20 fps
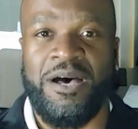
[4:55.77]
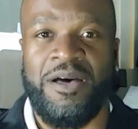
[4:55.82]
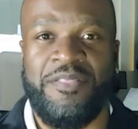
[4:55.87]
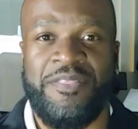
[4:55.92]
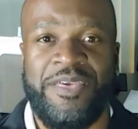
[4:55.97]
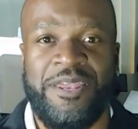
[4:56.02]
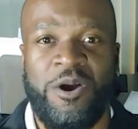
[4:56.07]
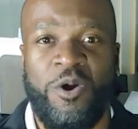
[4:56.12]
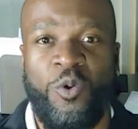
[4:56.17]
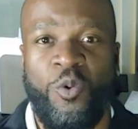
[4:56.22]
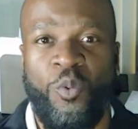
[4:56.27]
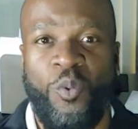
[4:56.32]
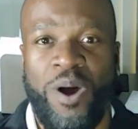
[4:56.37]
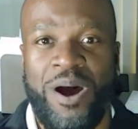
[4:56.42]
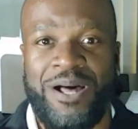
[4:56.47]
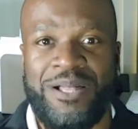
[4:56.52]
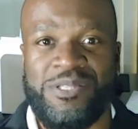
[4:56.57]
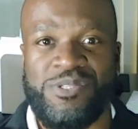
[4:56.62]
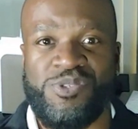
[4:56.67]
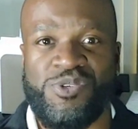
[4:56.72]
They don't
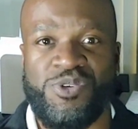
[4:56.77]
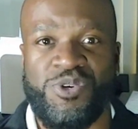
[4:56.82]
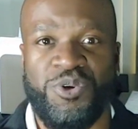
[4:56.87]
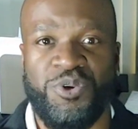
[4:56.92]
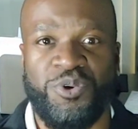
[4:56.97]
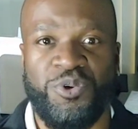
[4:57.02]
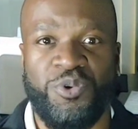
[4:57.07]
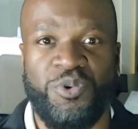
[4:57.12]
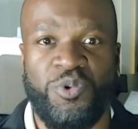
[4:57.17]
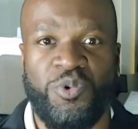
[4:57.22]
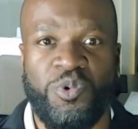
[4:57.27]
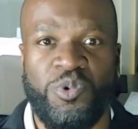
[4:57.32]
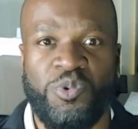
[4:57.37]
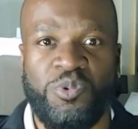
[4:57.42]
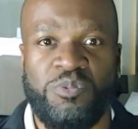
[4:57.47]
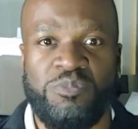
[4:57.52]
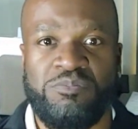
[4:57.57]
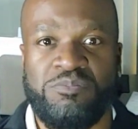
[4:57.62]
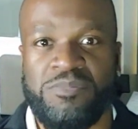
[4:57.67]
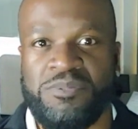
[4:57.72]
want
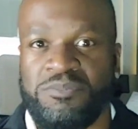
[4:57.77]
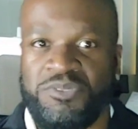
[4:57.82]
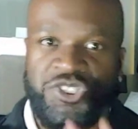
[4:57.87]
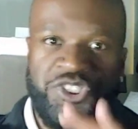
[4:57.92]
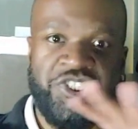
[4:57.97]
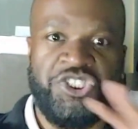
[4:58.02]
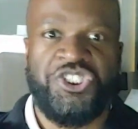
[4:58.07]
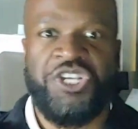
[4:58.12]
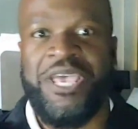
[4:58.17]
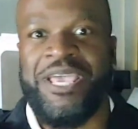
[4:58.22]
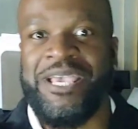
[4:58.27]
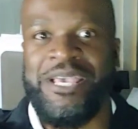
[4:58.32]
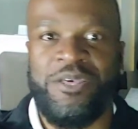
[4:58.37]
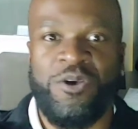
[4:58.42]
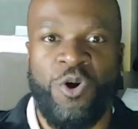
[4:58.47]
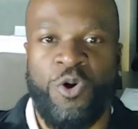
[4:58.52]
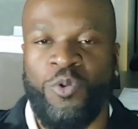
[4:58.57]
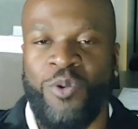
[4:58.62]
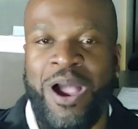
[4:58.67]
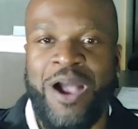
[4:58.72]
to
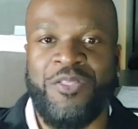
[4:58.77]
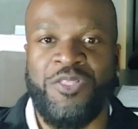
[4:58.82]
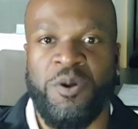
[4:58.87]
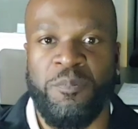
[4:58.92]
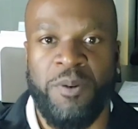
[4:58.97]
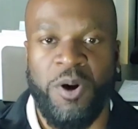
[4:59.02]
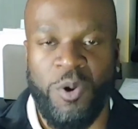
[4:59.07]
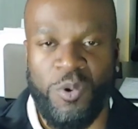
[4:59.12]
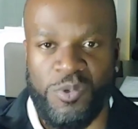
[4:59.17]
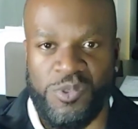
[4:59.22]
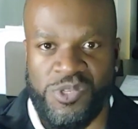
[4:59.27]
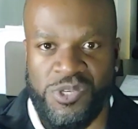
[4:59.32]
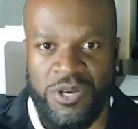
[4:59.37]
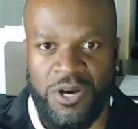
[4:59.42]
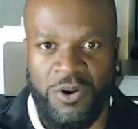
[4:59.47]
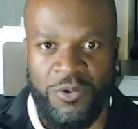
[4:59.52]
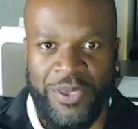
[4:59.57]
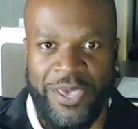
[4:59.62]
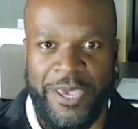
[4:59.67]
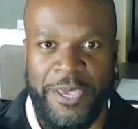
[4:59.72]
shake or rock the boat.
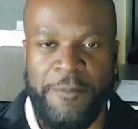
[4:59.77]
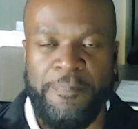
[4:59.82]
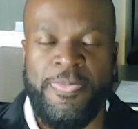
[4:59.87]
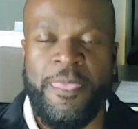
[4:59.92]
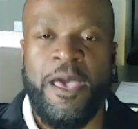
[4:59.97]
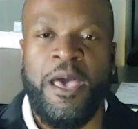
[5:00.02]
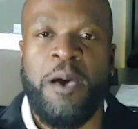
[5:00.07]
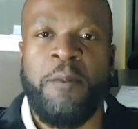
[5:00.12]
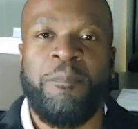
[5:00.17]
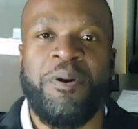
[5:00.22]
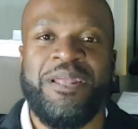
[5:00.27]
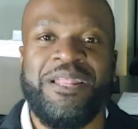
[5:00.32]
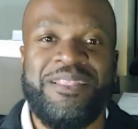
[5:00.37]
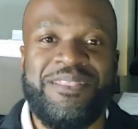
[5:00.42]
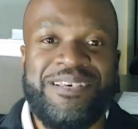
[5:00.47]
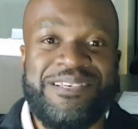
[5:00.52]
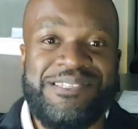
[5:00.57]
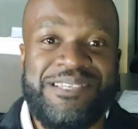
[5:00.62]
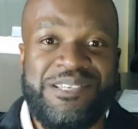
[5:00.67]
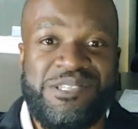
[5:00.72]
Okay. But
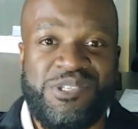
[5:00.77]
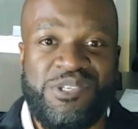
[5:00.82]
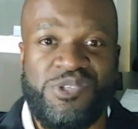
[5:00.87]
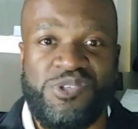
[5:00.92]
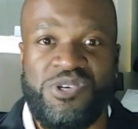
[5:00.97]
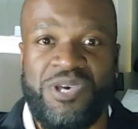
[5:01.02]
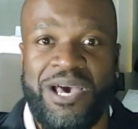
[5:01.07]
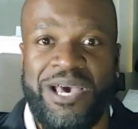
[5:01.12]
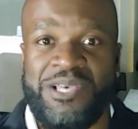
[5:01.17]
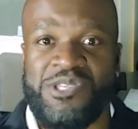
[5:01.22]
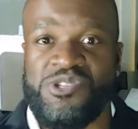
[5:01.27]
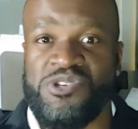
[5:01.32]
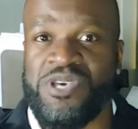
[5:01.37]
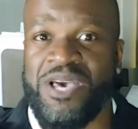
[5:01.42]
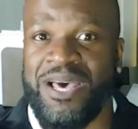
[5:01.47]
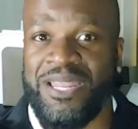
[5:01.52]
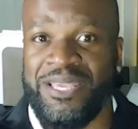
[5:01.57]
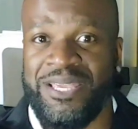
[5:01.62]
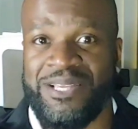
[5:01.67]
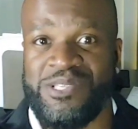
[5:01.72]
in this instance, you guys, you
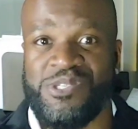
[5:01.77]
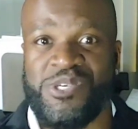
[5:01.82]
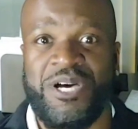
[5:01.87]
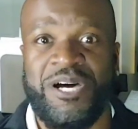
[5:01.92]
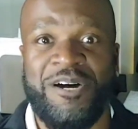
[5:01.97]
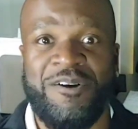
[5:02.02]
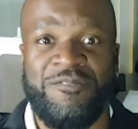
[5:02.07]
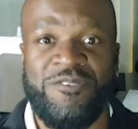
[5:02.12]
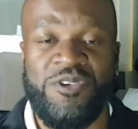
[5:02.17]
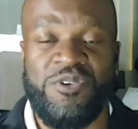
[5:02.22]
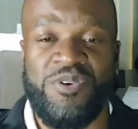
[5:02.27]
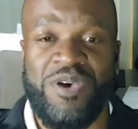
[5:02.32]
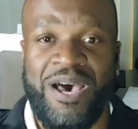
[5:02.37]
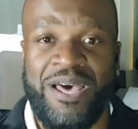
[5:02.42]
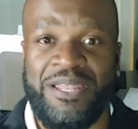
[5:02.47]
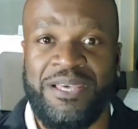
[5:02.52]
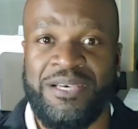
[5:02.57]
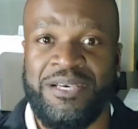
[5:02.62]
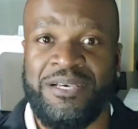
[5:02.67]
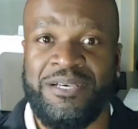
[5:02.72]
got to get tough. You
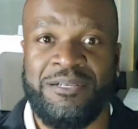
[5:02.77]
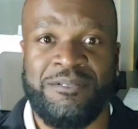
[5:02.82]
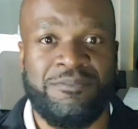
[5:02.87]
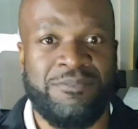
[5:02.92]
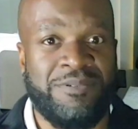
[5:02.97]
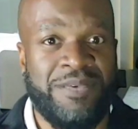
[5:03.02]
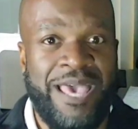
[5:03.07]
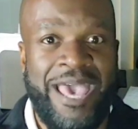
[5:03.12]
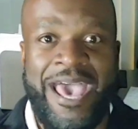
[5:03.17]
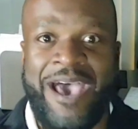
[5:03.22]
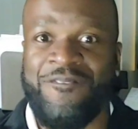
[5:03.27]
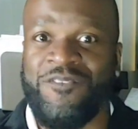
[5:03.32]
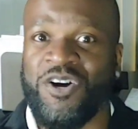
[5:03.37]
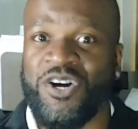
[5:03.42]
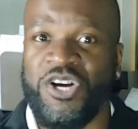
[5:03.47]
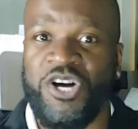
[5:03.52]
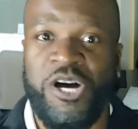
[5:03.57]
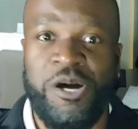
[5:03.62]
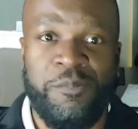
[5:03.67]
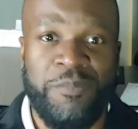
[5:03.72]
got to have
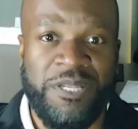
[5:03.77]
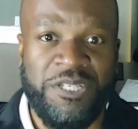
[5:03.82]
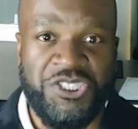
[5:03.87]
a come to